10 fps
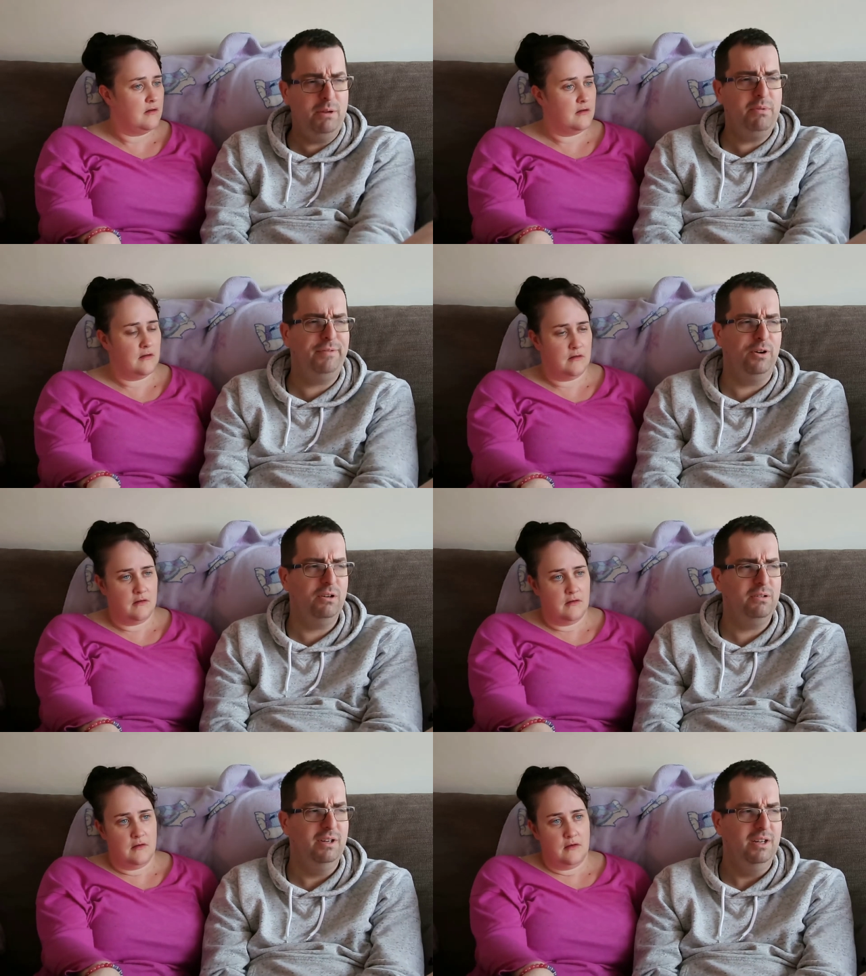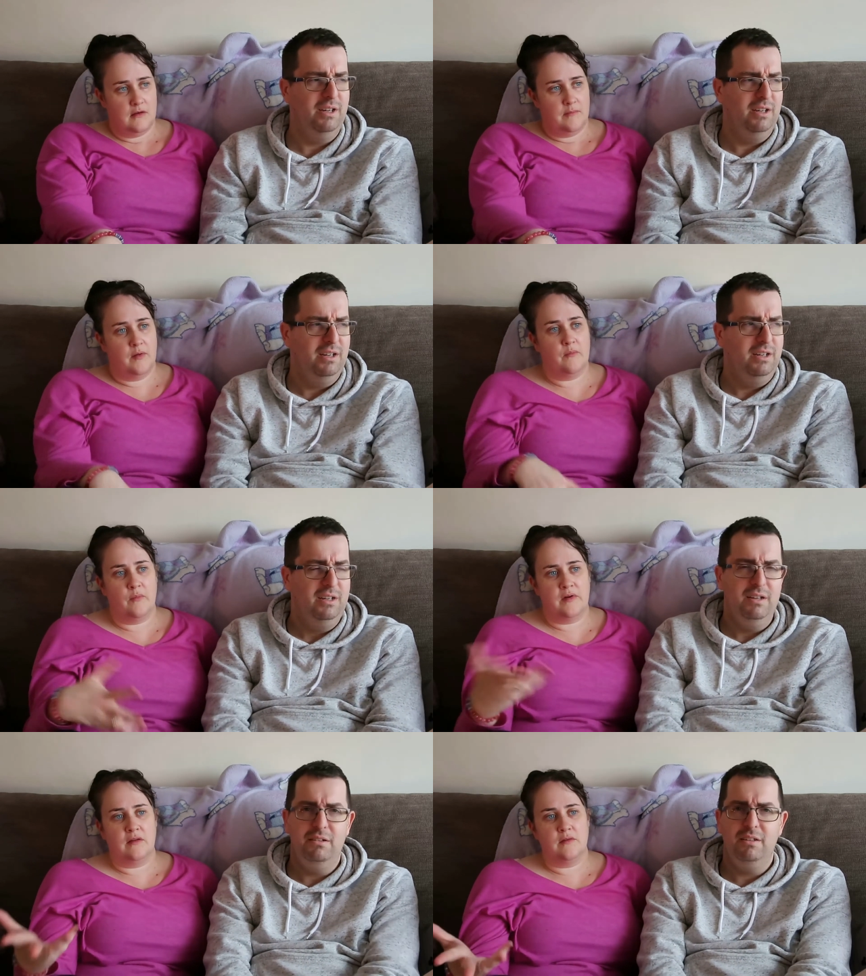Speaker 1: done it before.
Speaker 2: But
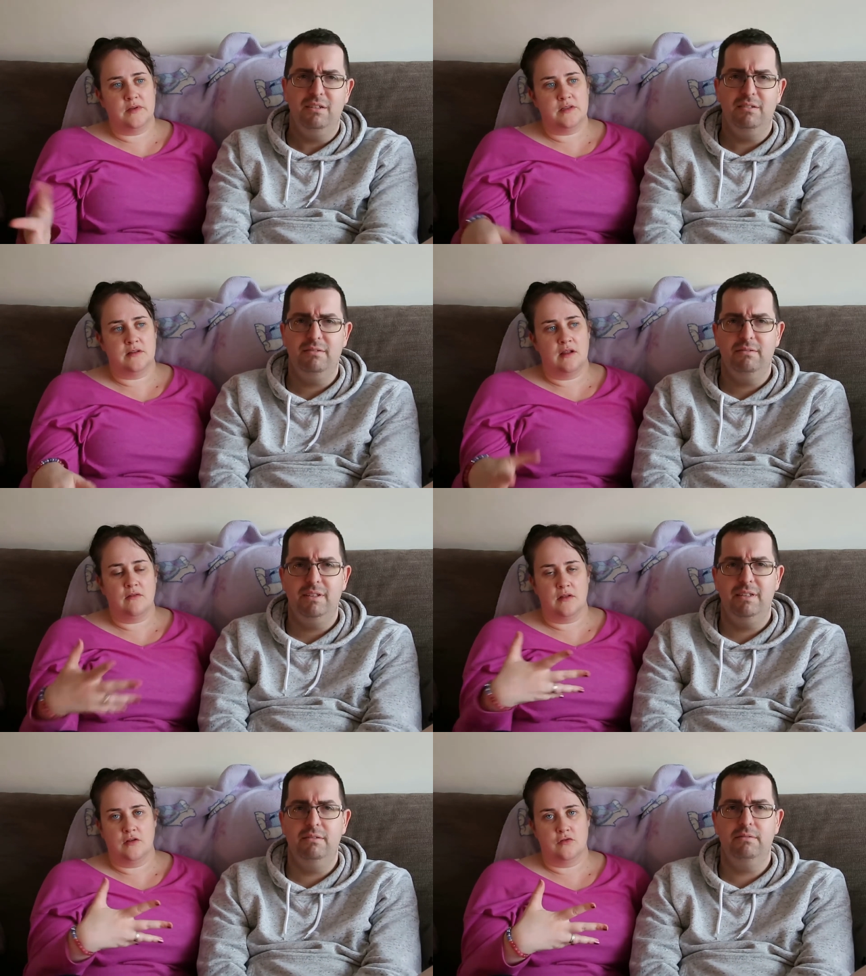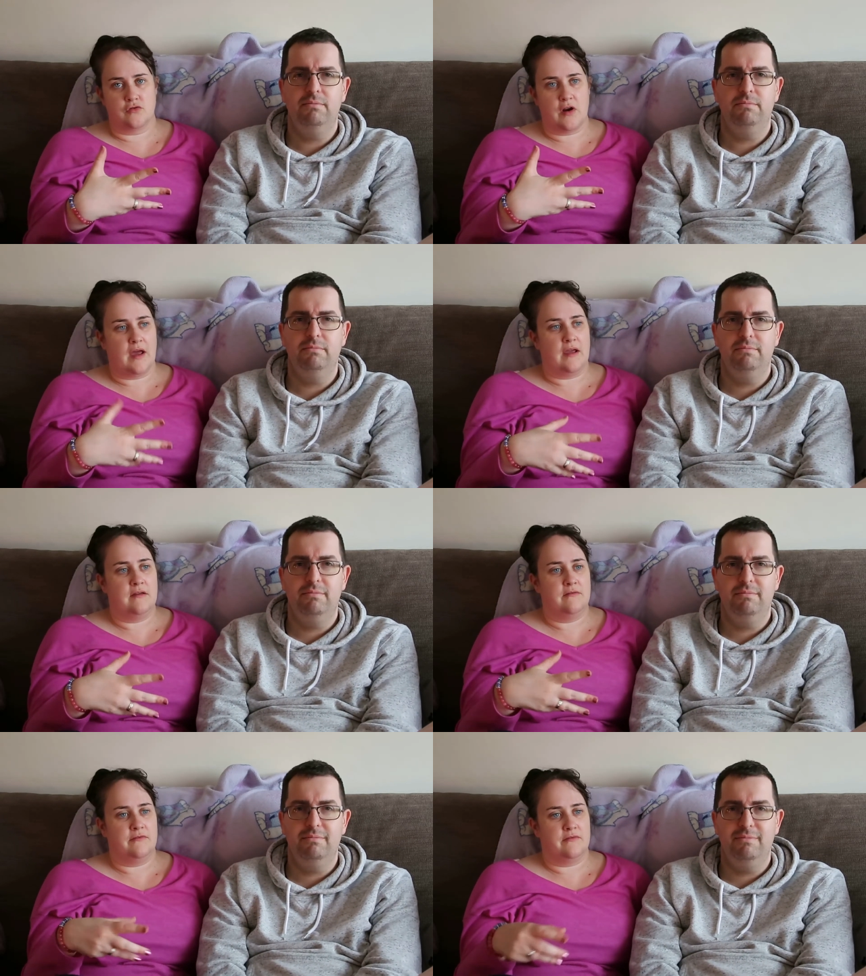now that you
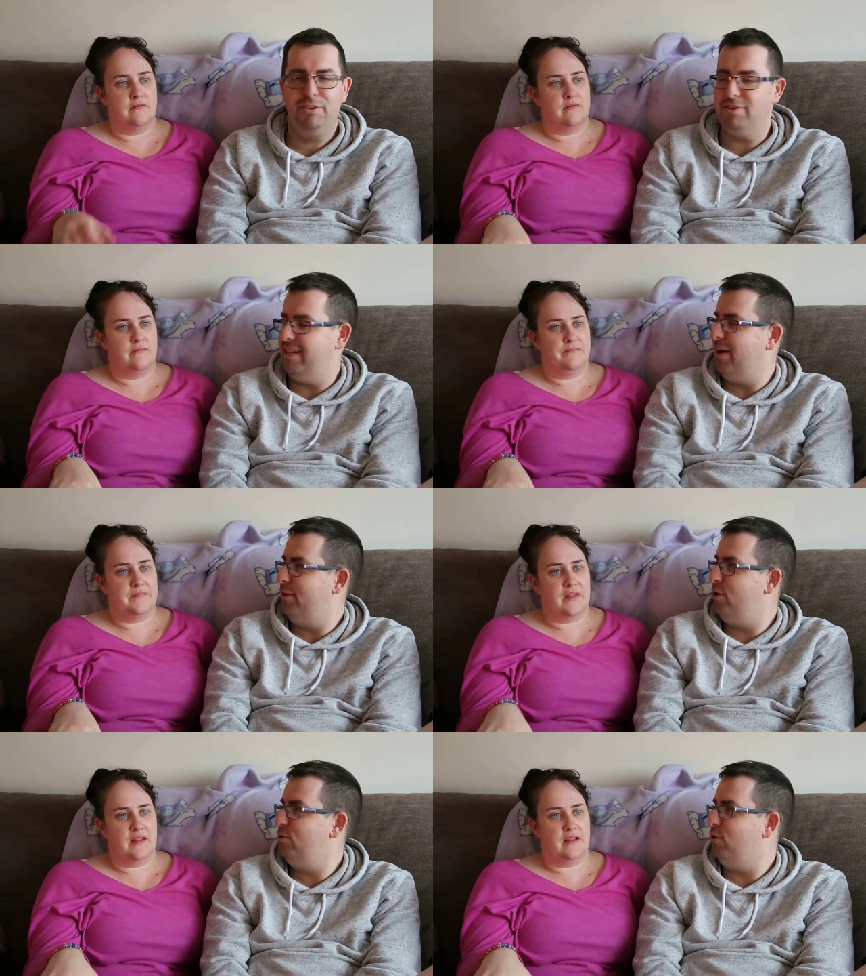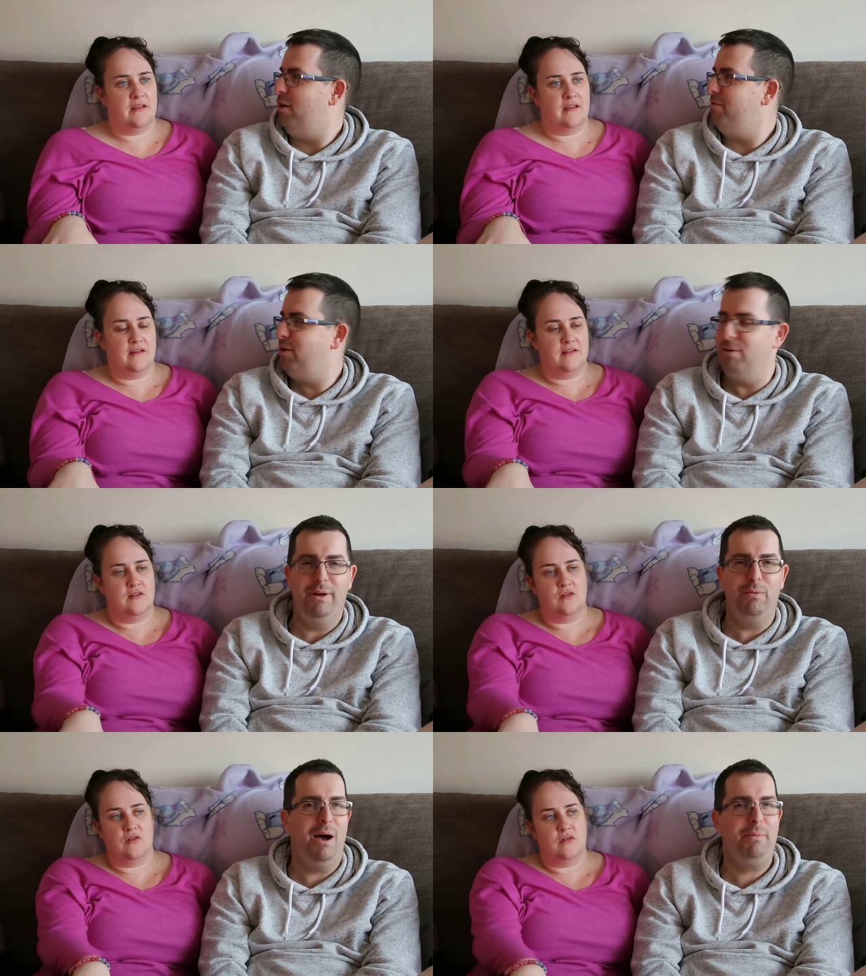drive.
Speaker 1: I think now that you drive. Hold on,
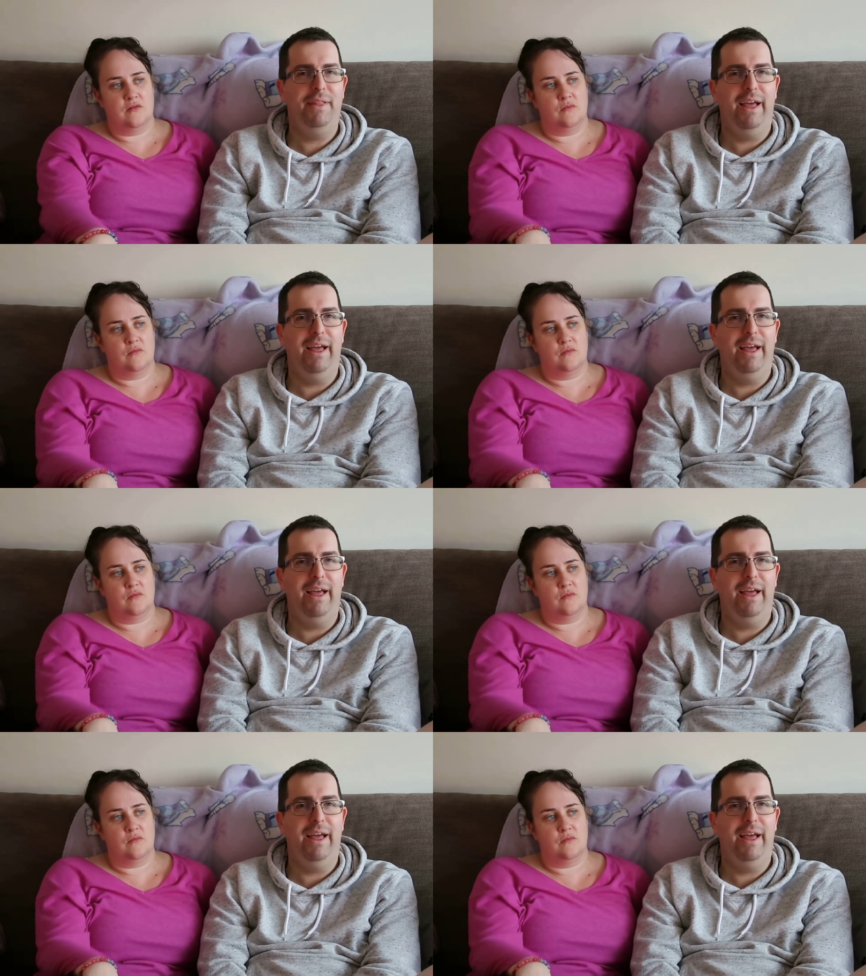mate, what happened